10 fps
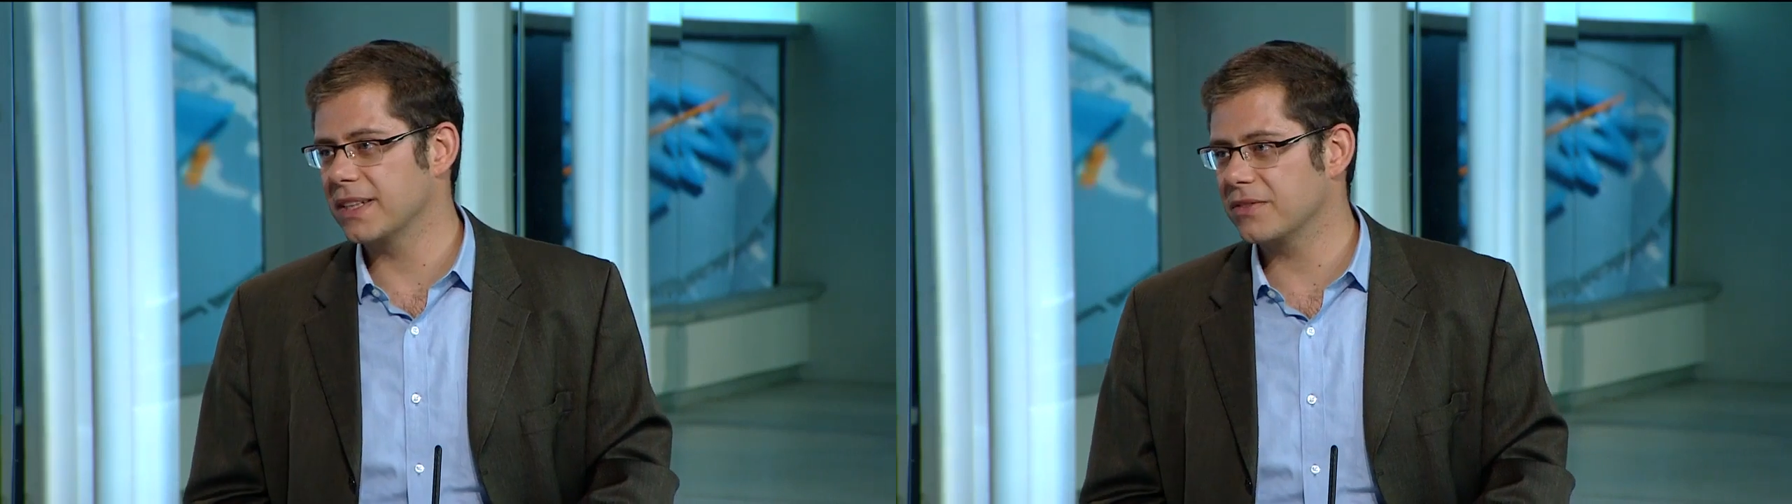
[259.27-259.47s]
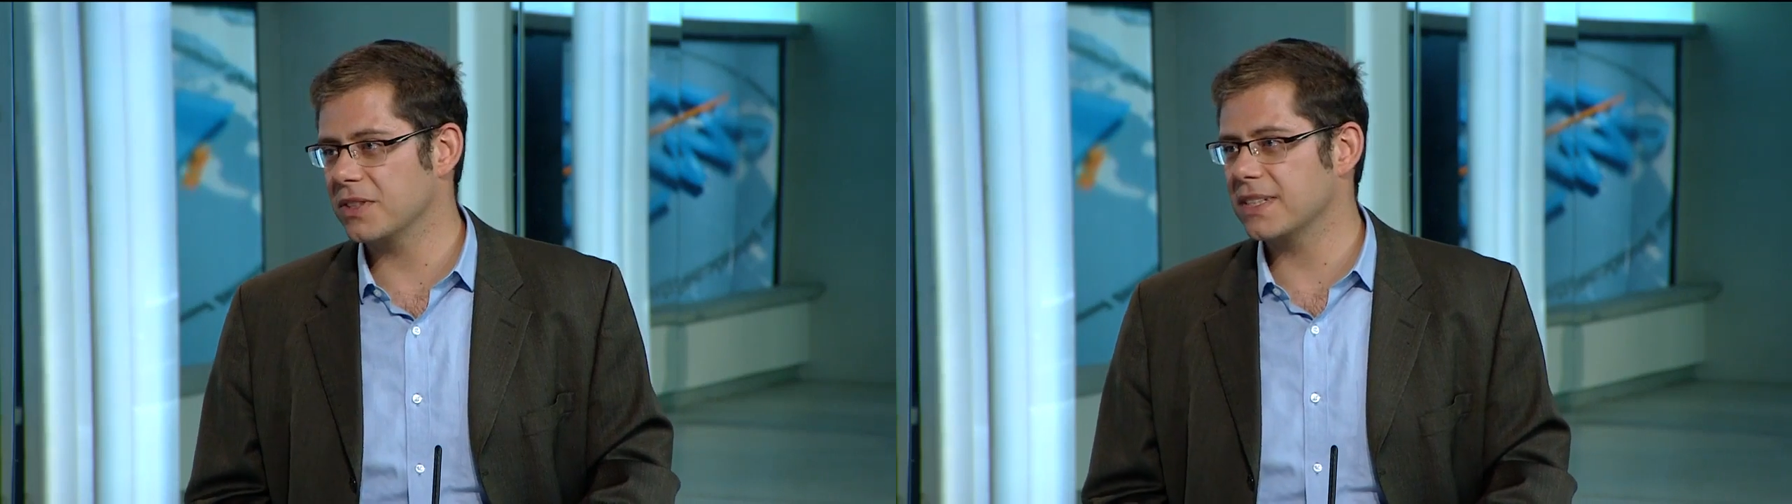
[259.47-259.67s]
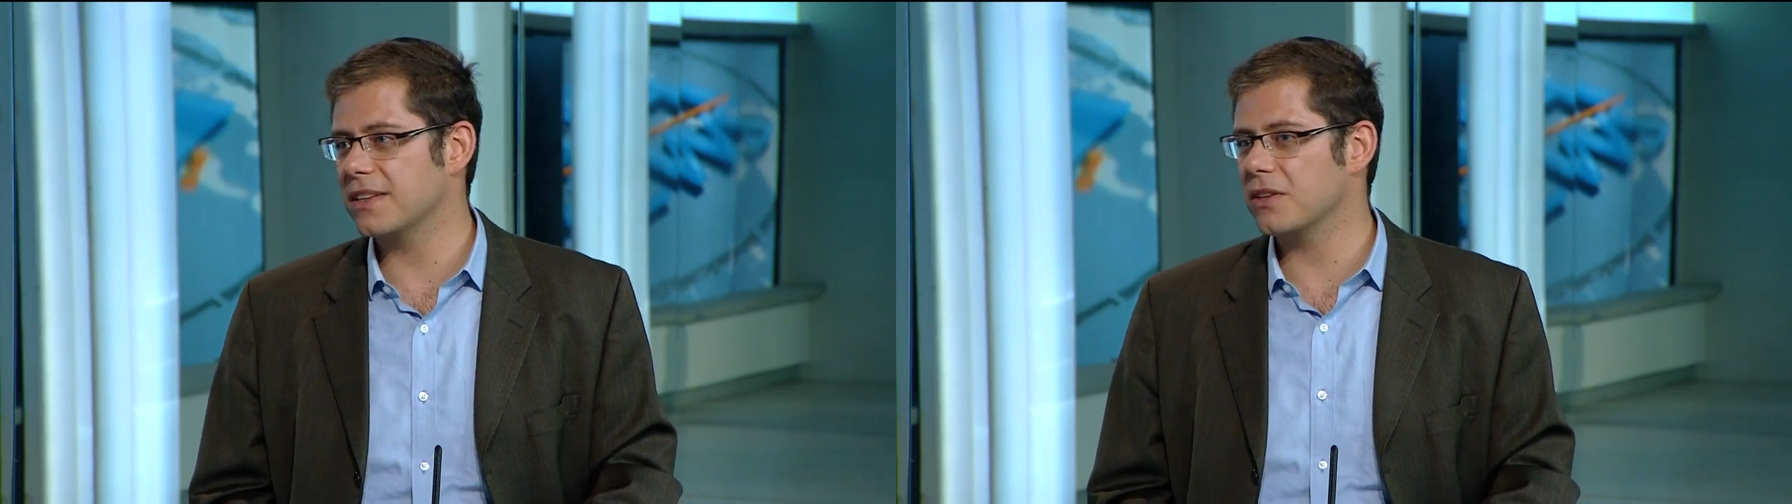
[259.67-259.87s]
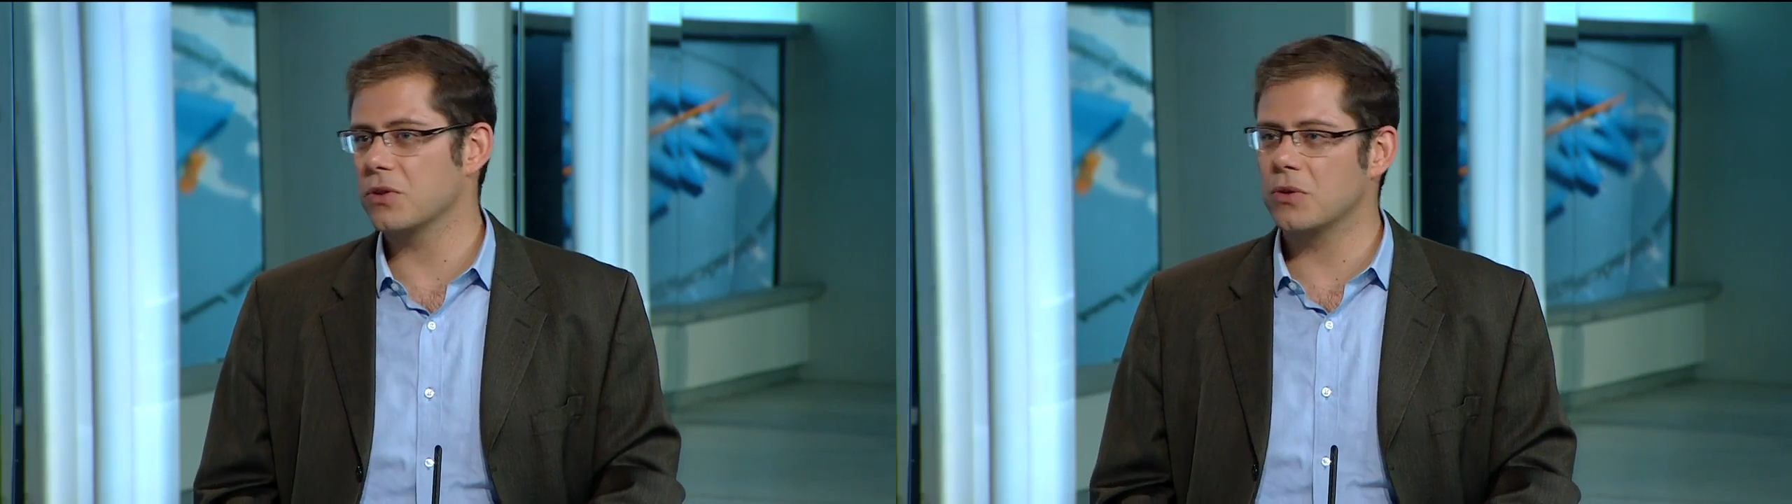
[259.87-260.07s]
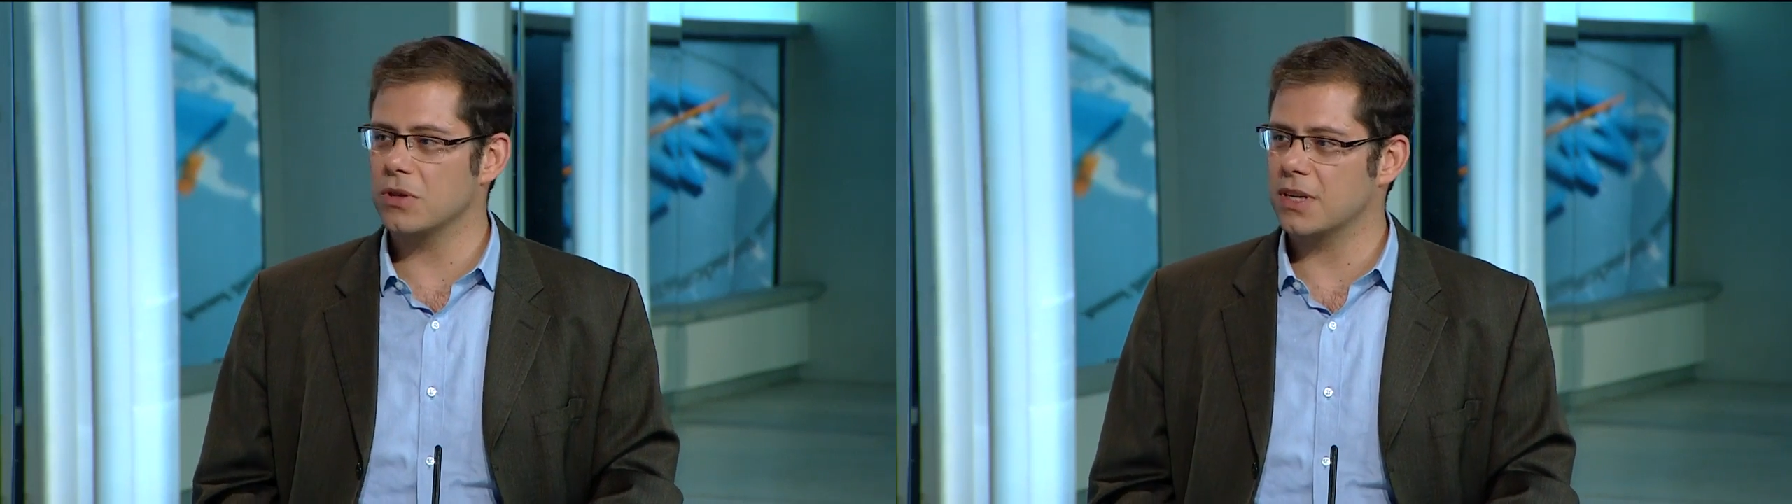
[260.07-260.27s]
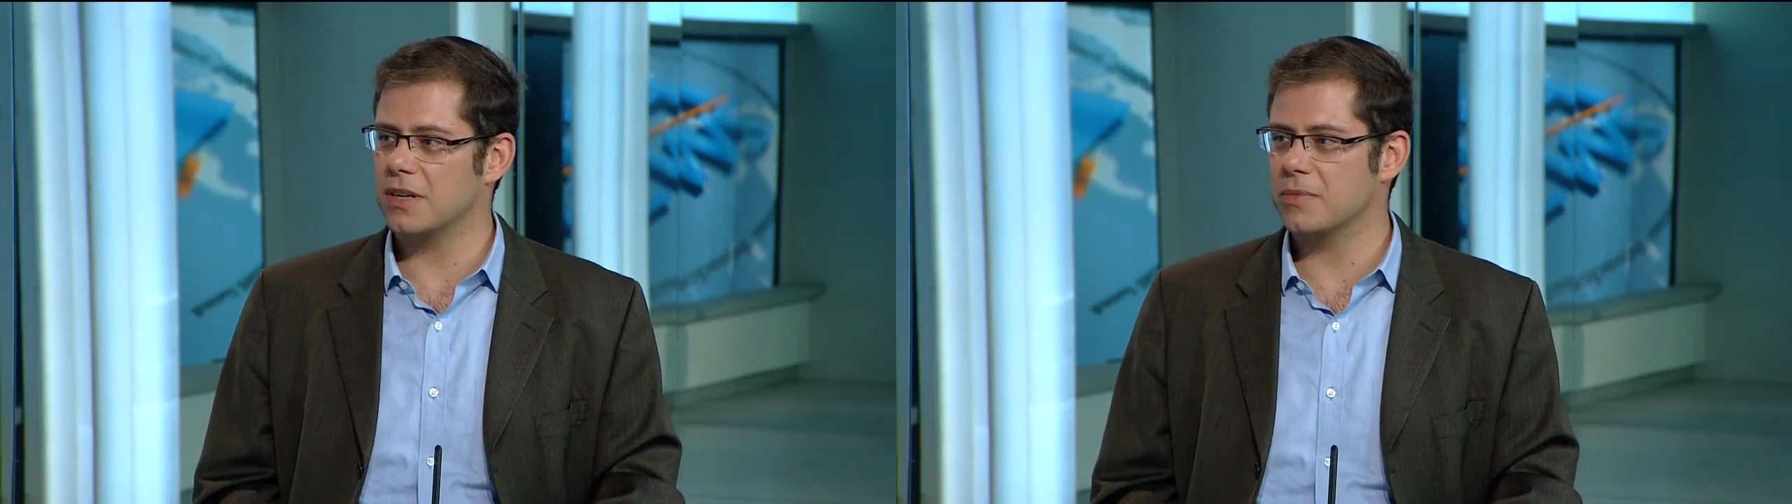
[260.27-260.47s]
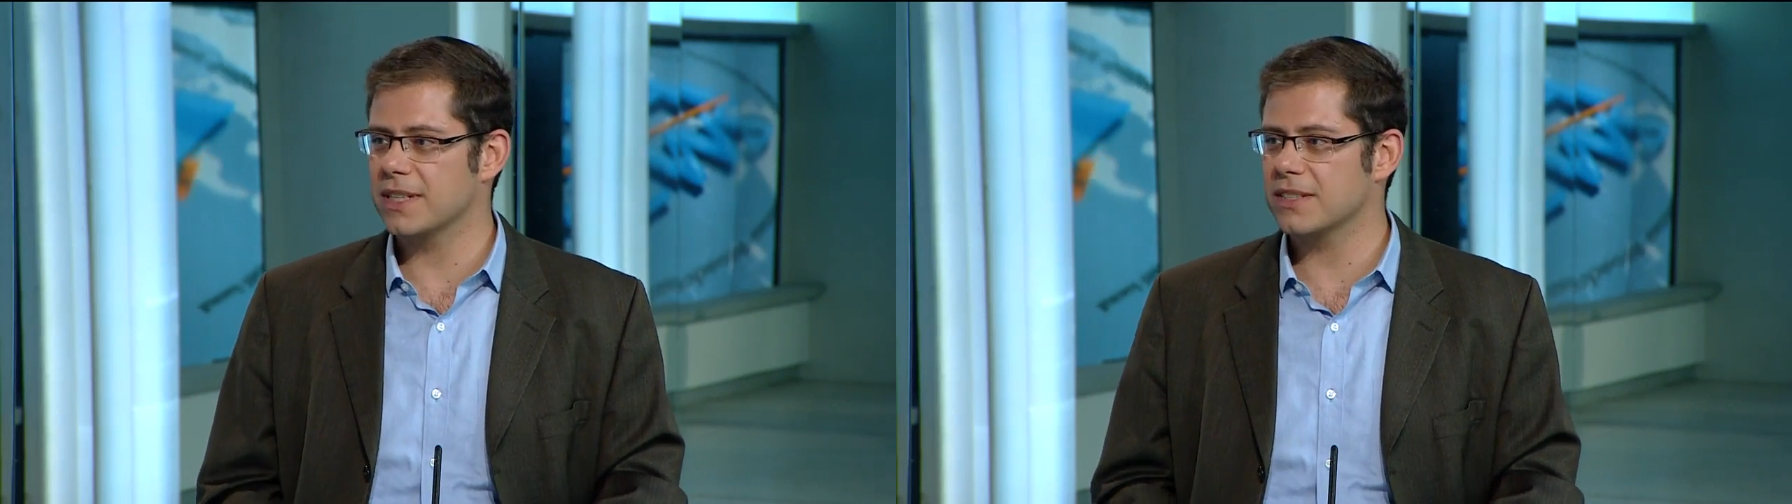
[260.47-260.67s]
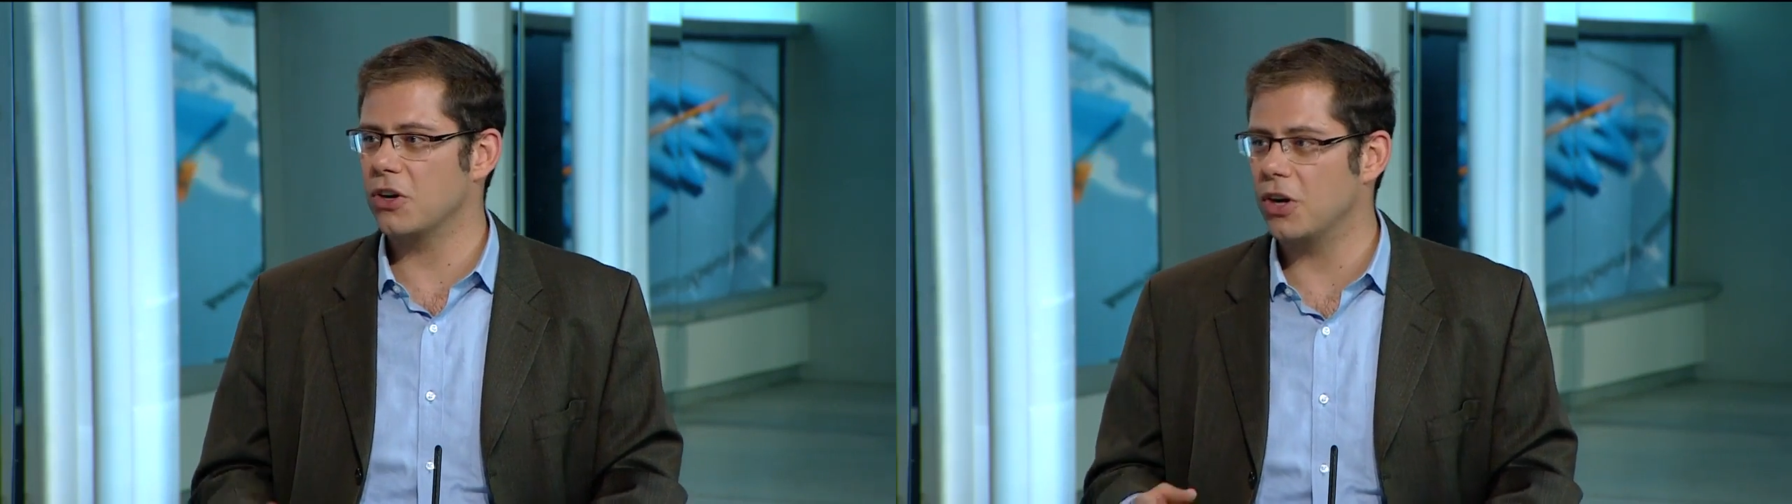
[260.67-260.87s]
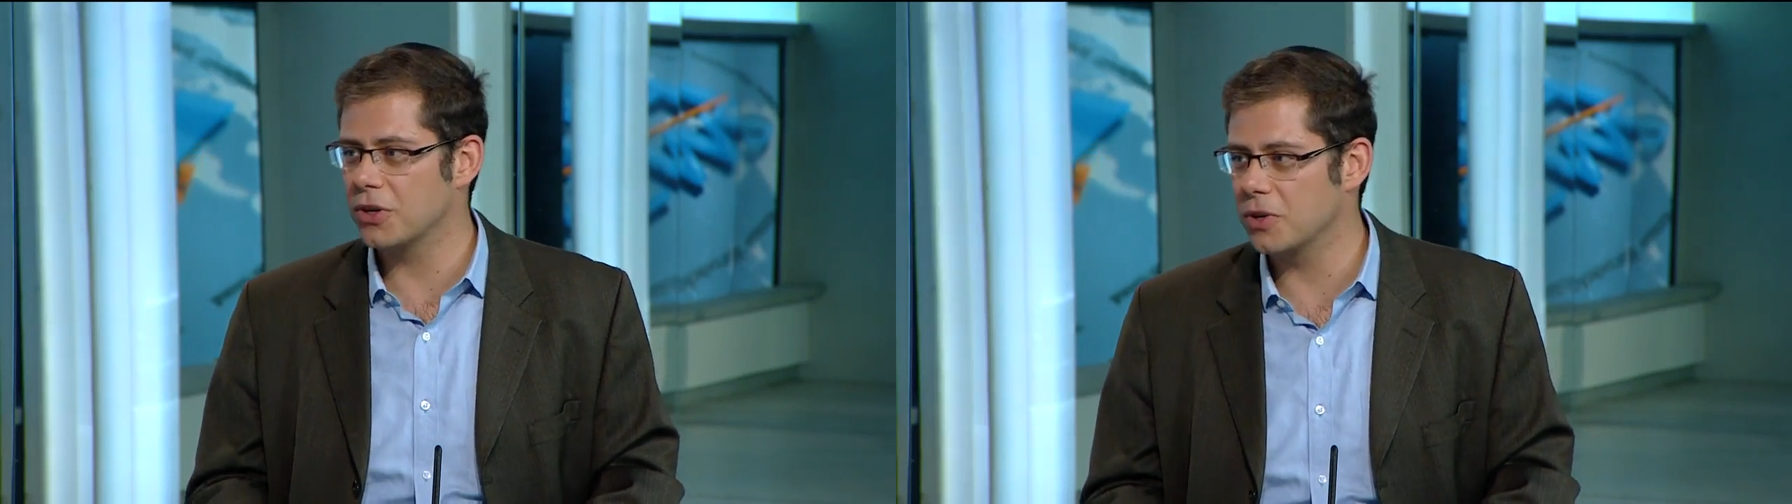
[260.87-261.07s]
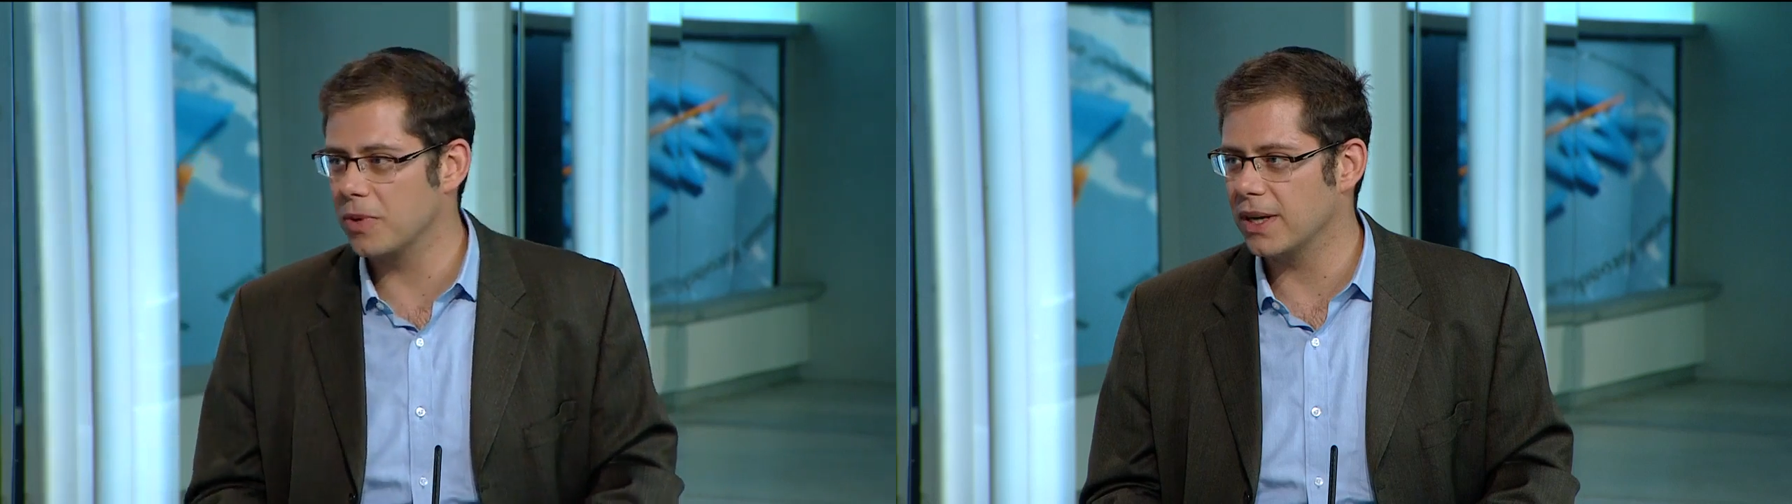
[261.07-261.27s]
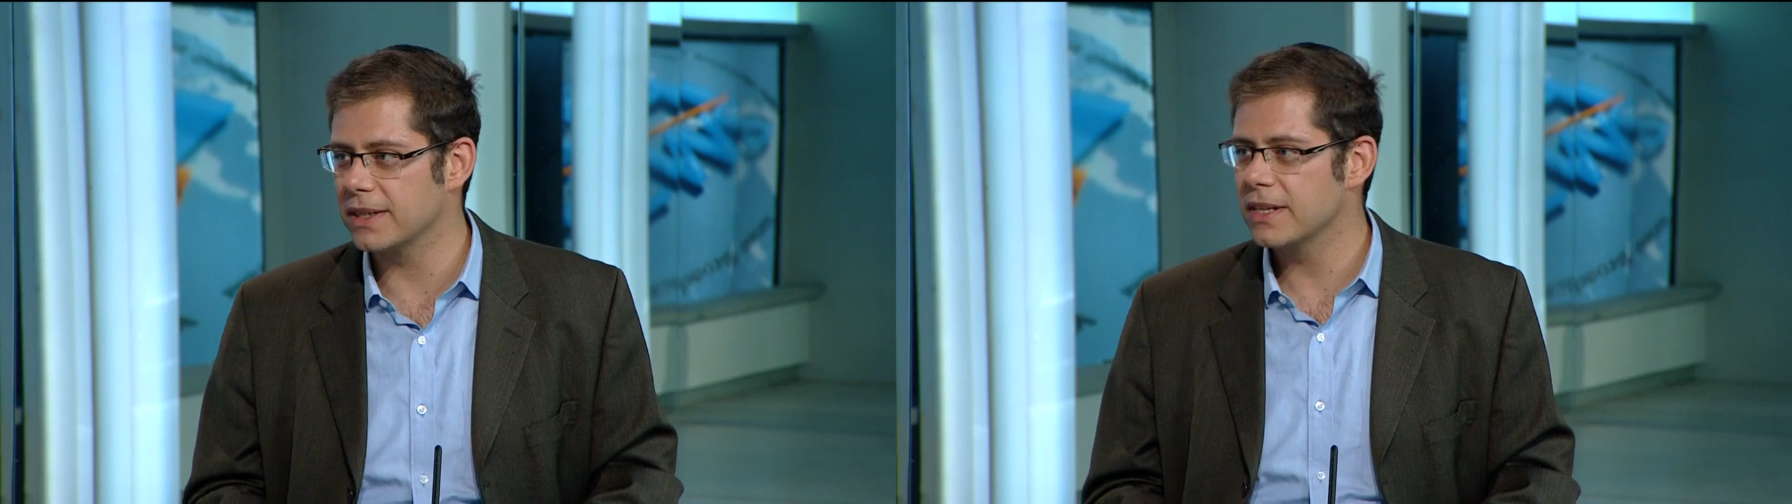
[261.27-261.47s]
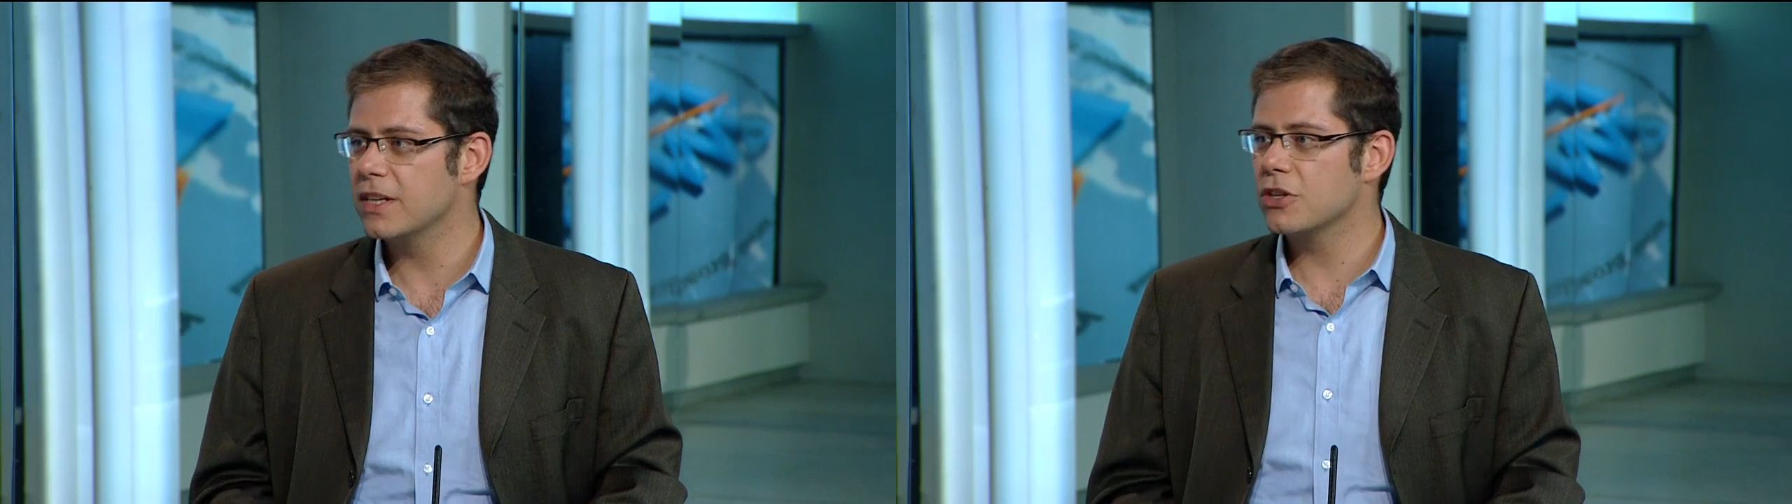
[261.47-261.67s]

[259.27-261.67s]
They have not said that Nagorno-Karabakh is occupied.